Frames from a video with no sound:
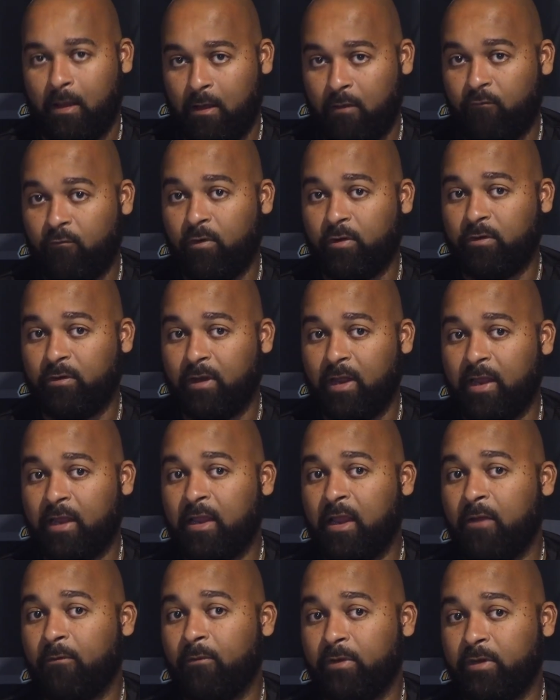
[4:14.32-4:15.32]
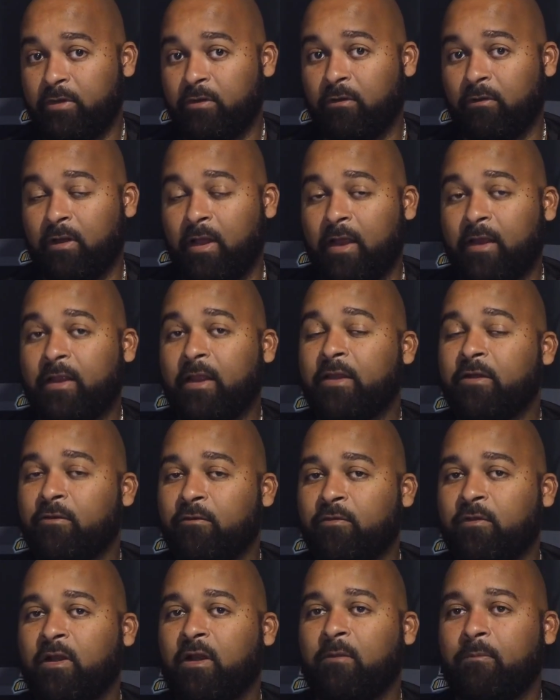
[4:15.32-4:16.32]
of what you like and what you don't like. And
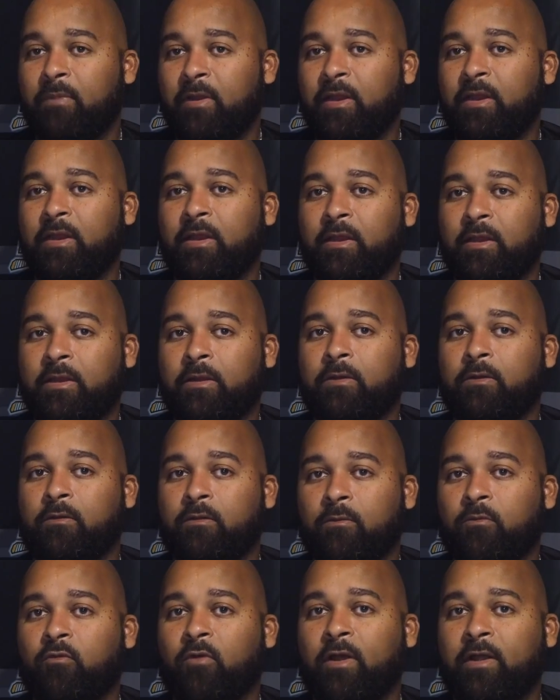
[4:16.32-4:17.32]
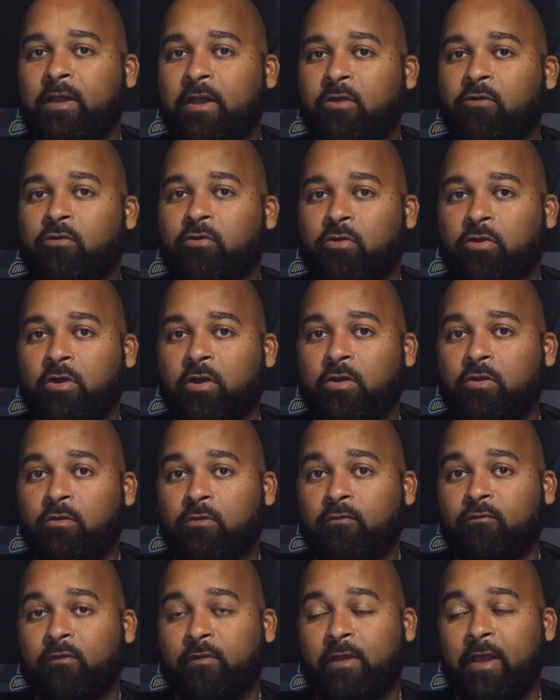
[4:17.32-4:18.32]
there's going to be some criteria you're going to
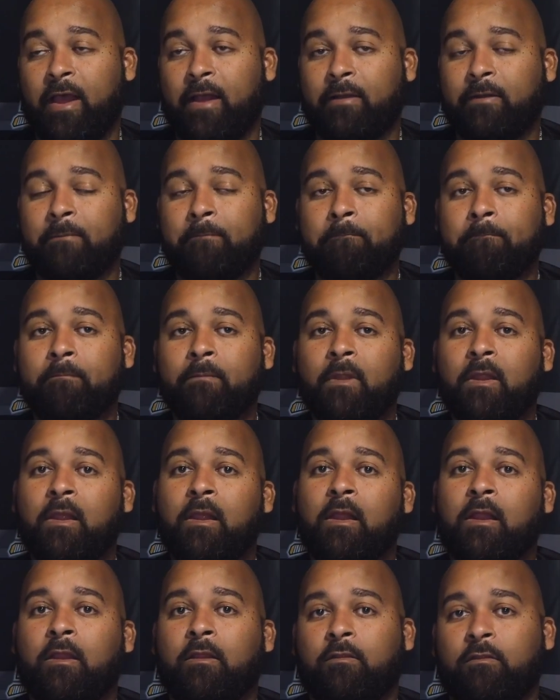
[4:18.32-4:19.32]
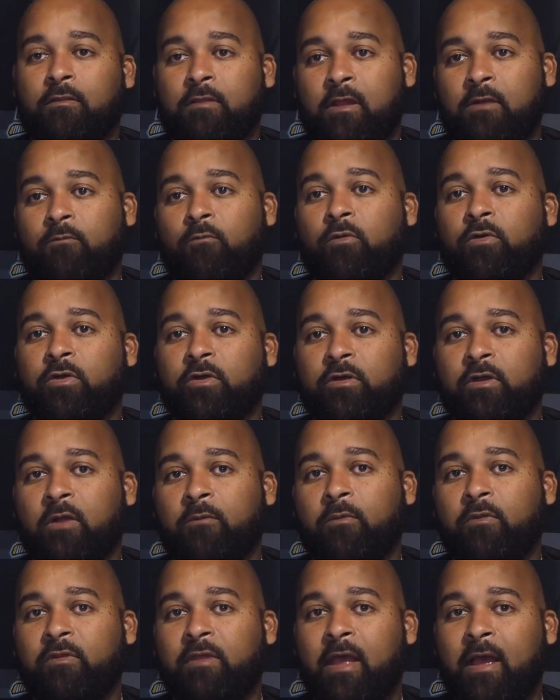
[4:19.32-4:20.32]
use for that. Then when you're
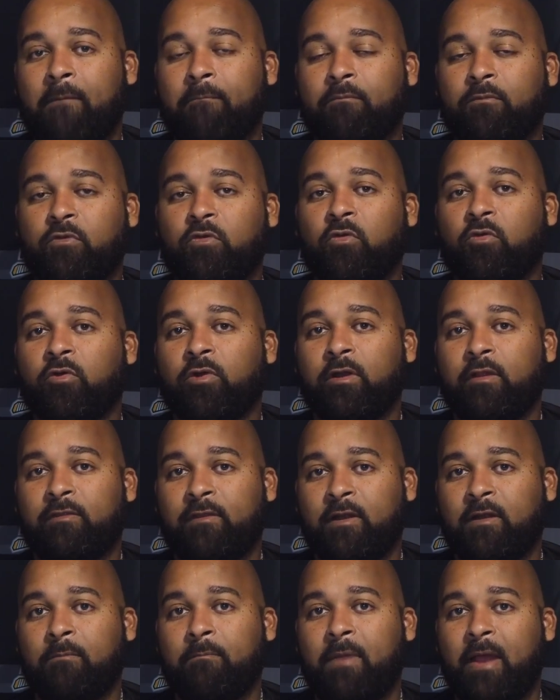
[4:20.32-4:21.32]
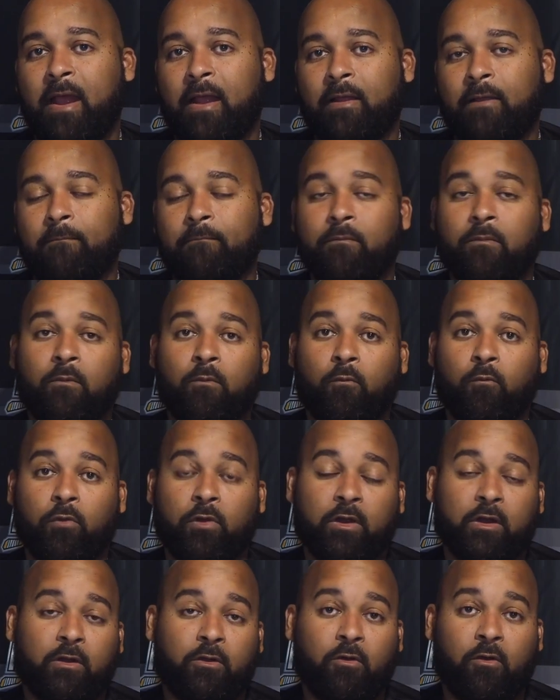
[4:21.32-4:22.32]
done with that, you're going to send them back. We're
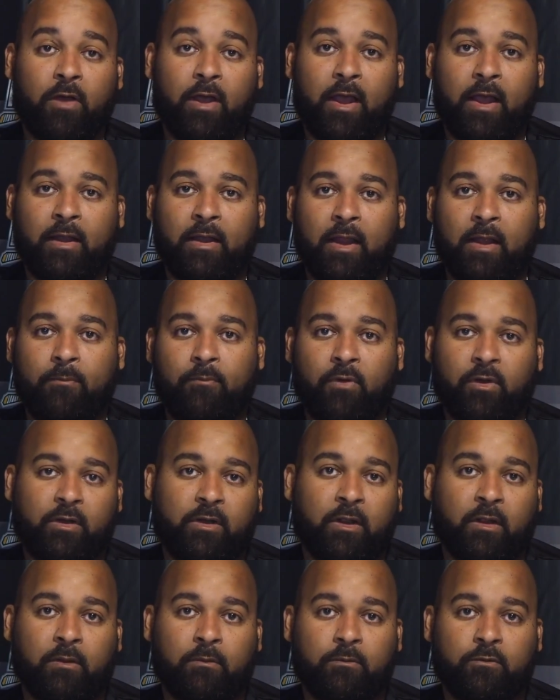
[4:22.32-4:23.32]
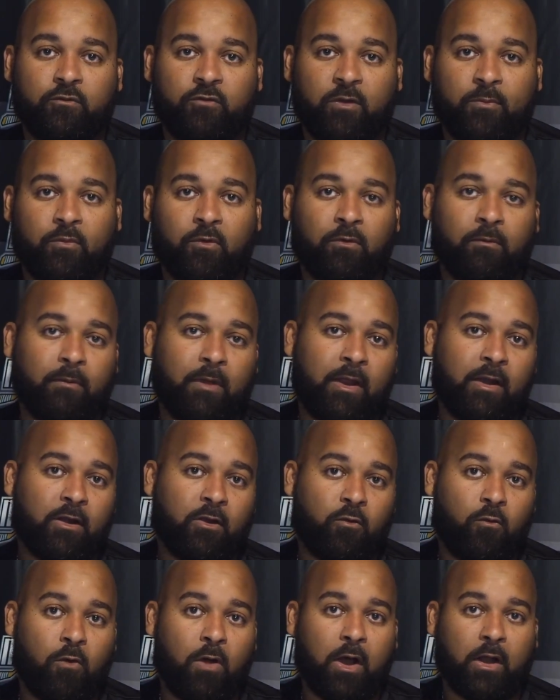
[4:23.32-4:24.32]
going to go ahead and put the triple and the
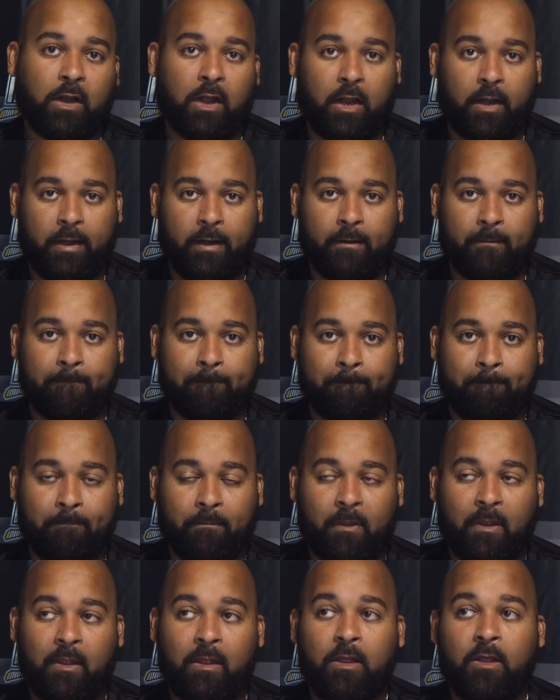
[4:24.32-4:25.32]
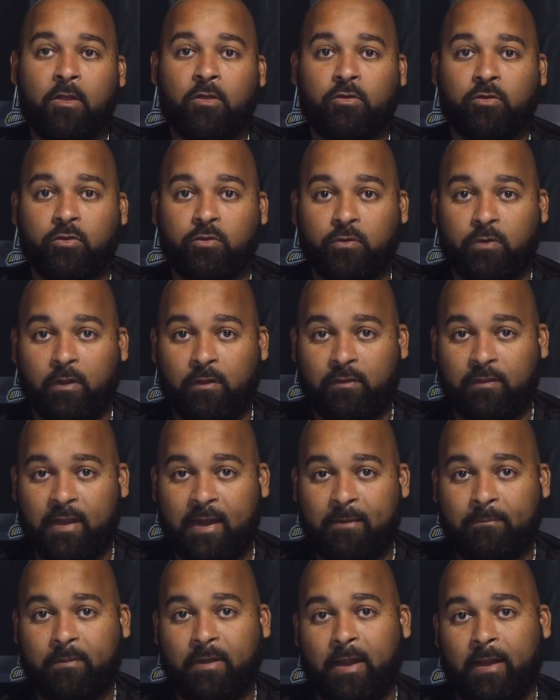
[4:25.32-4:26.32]
quad on there. You do the
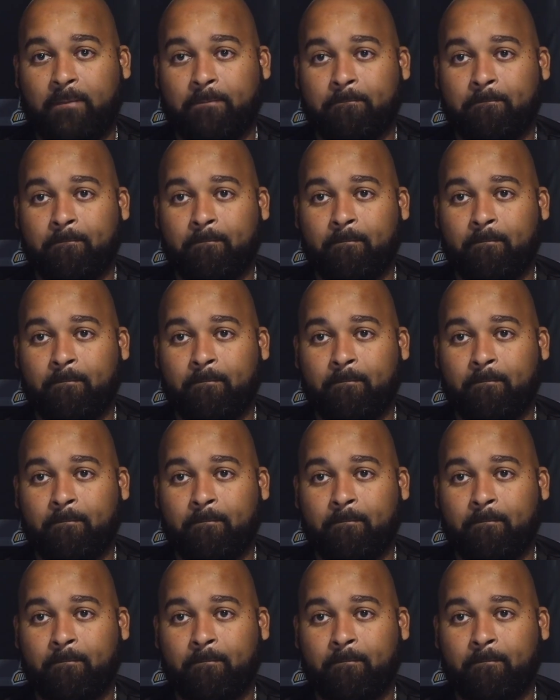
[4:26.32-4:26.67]
same thing.